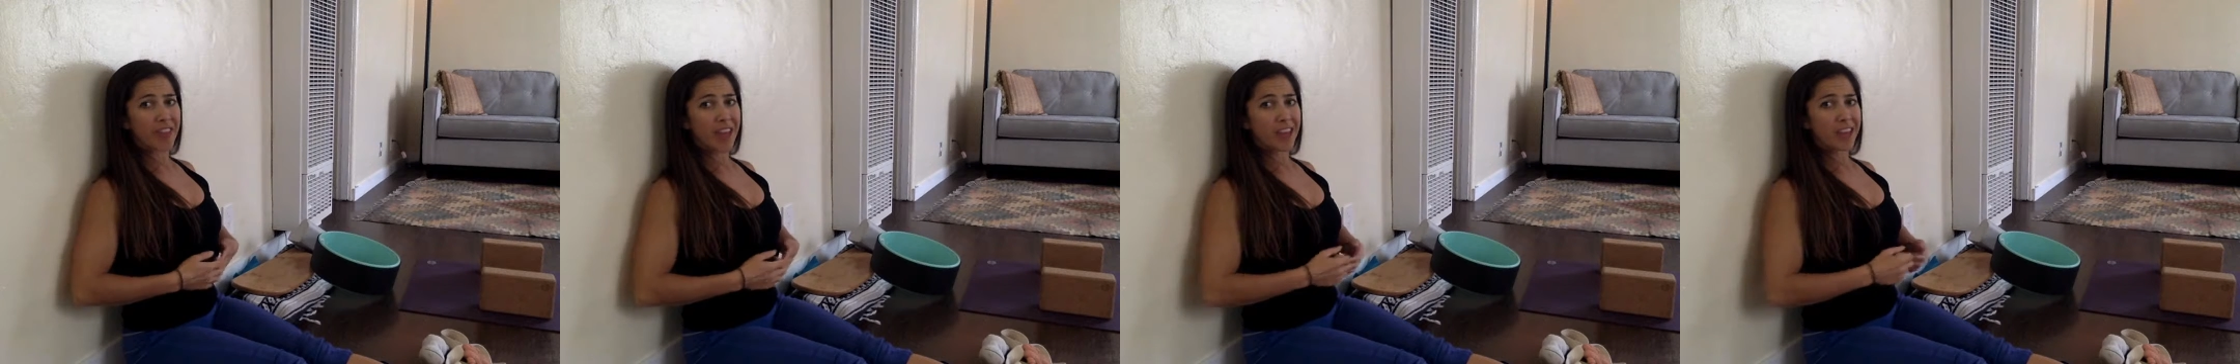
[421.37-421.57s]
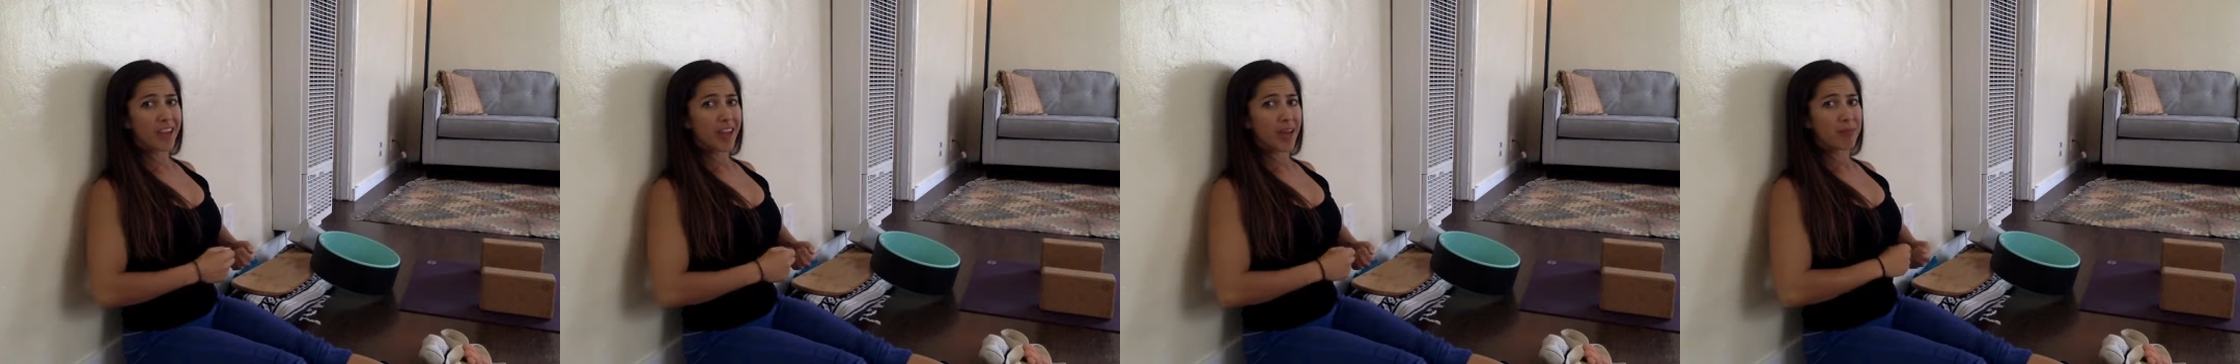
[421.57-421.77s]

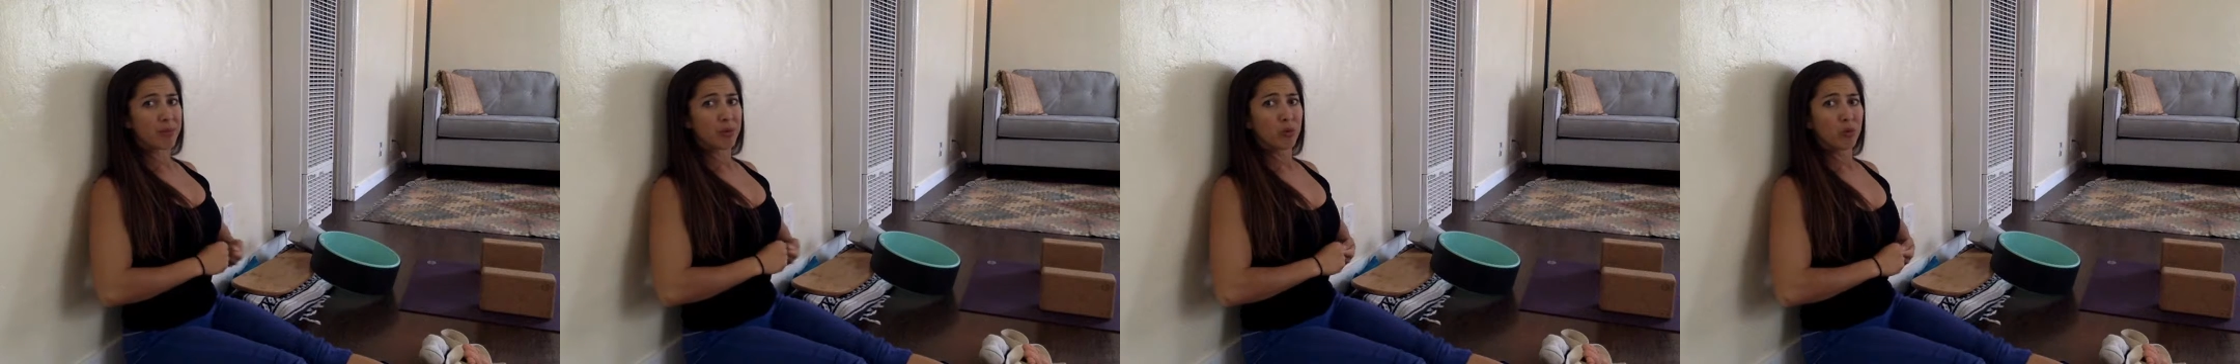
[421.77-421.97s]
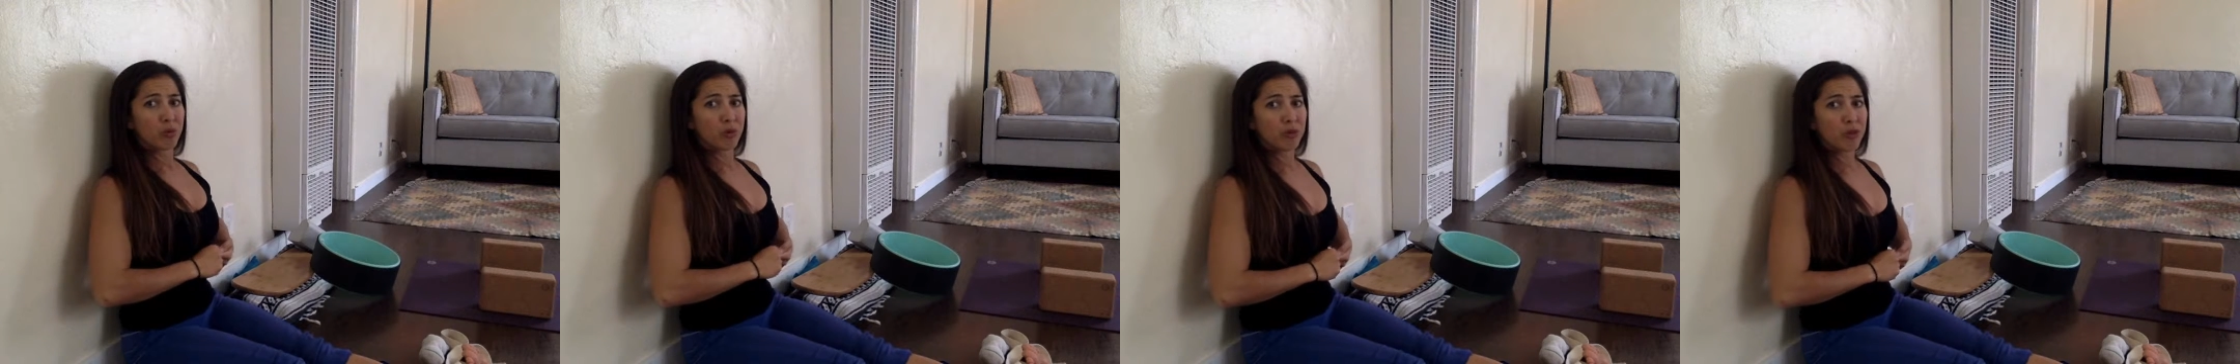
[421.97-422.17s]
that. You gotta
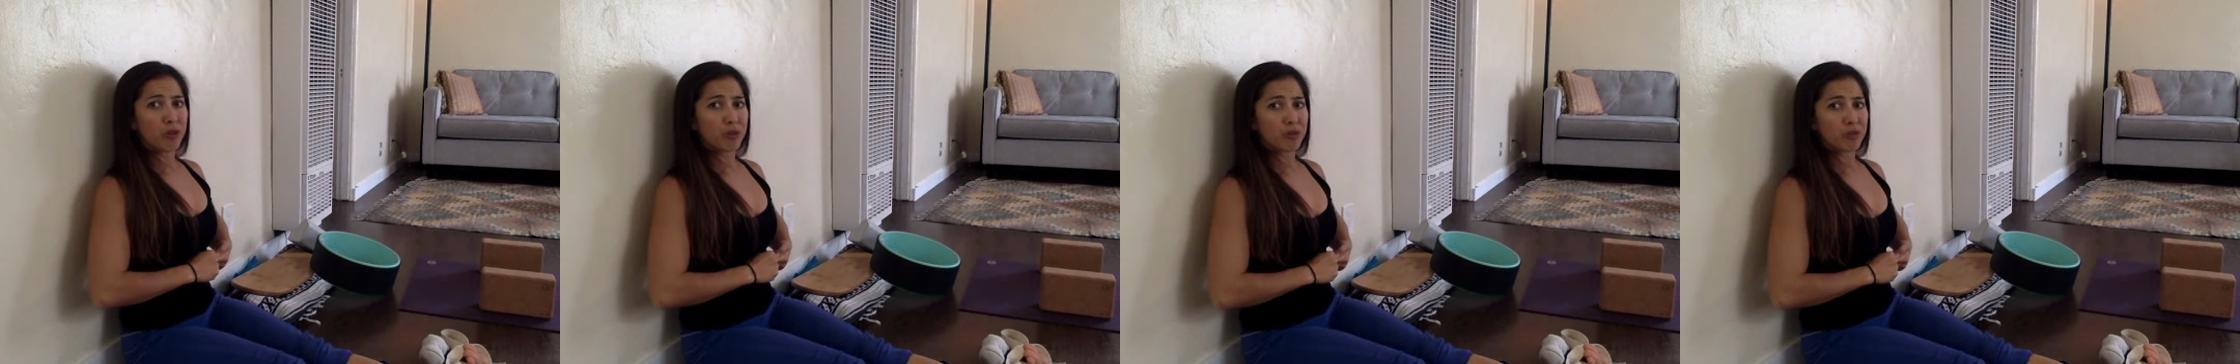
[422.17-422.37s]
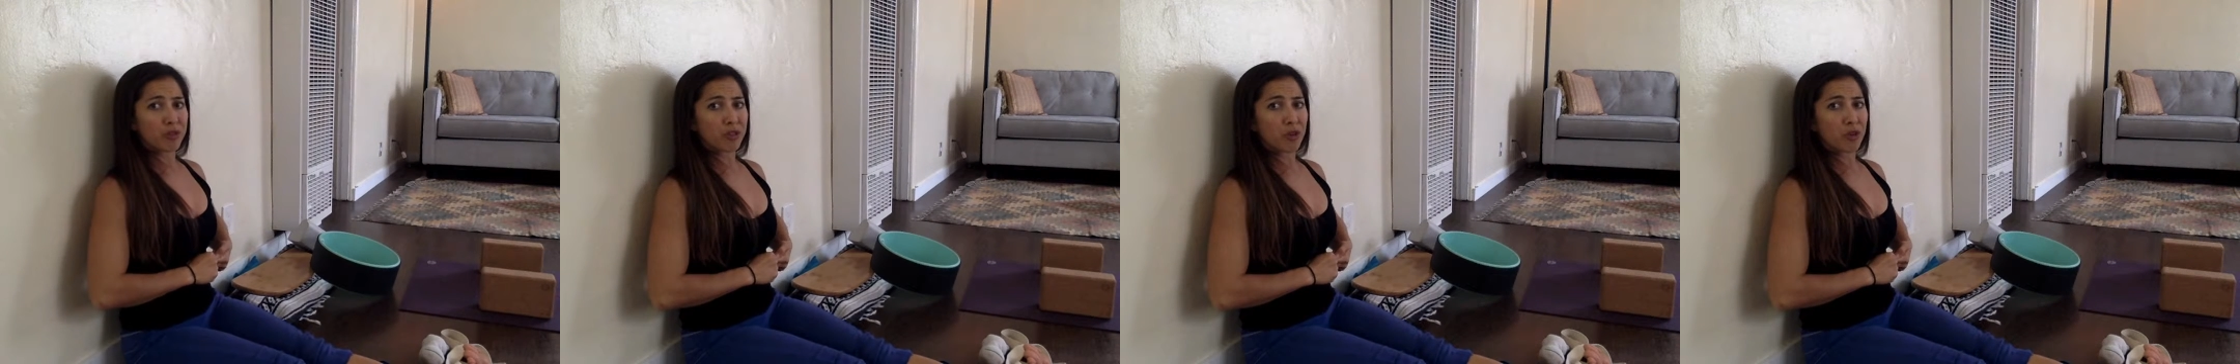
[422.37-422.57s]
pull
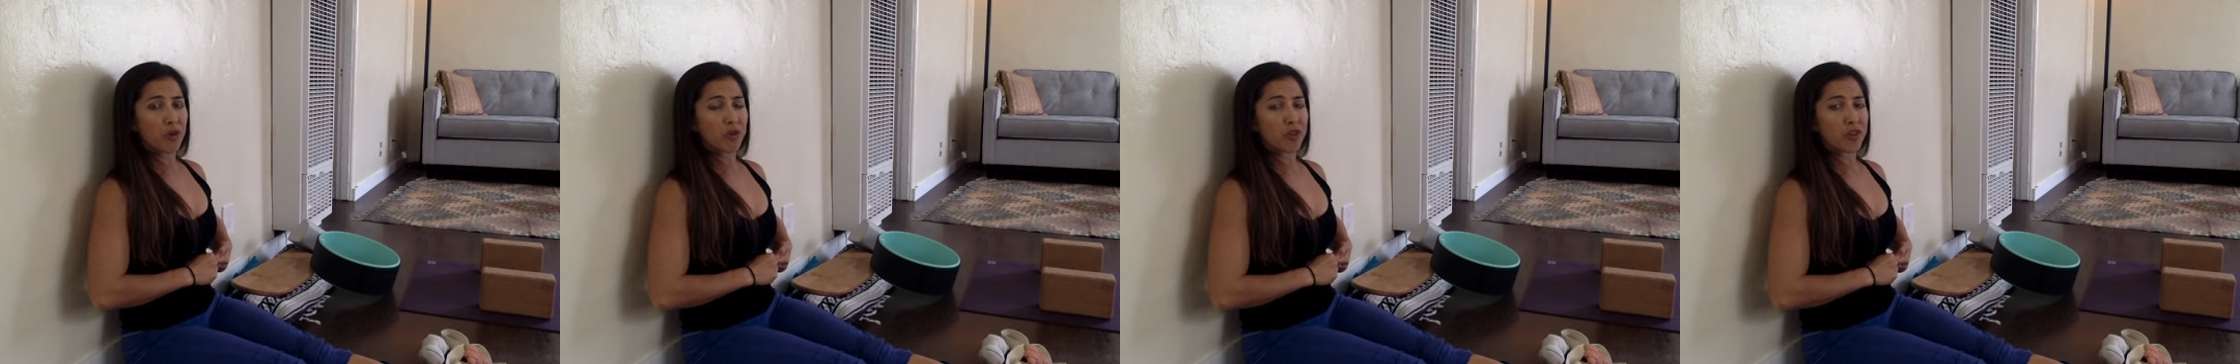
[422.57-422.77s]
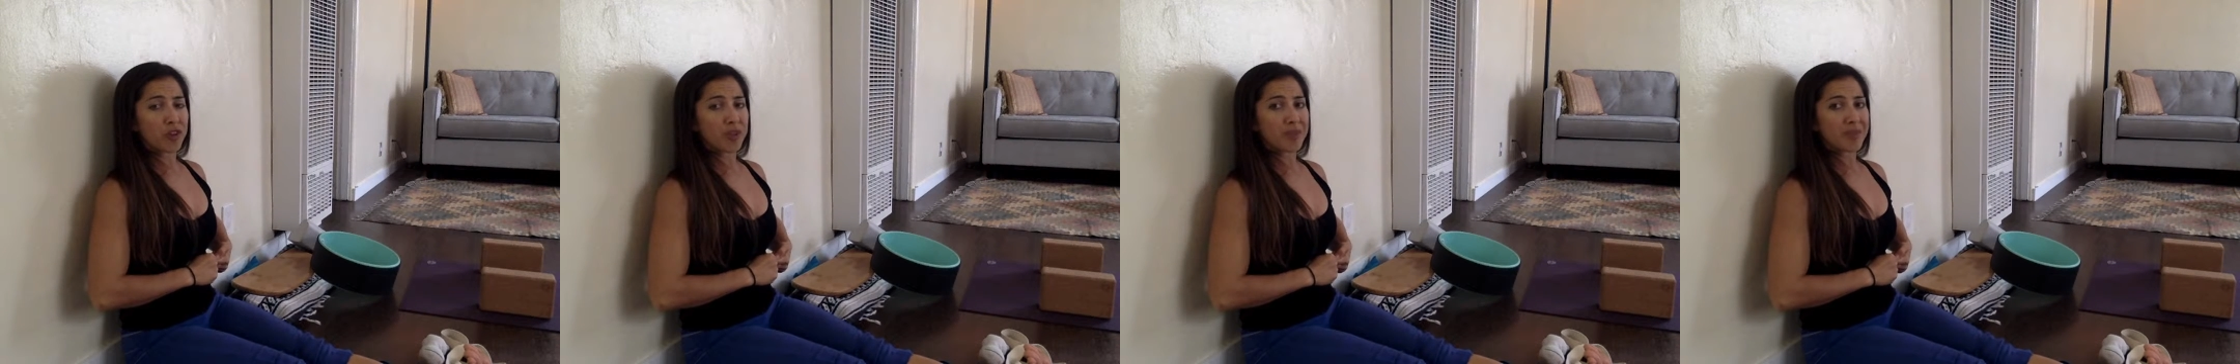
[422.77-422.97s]
those
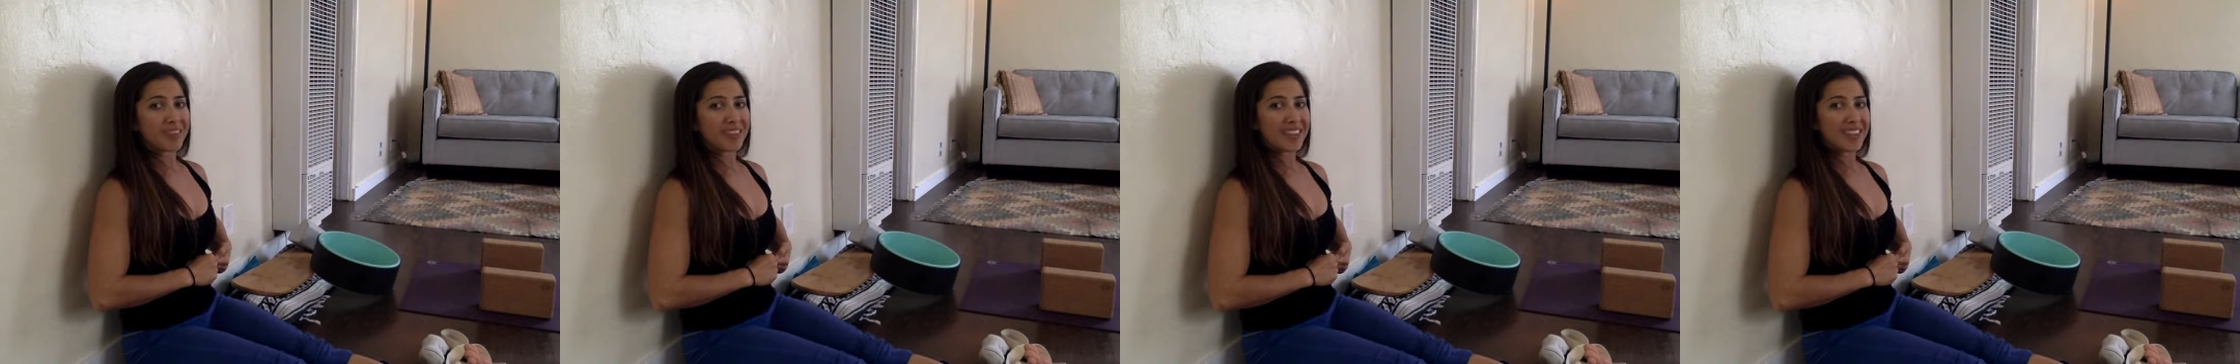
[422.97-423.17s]
low ribs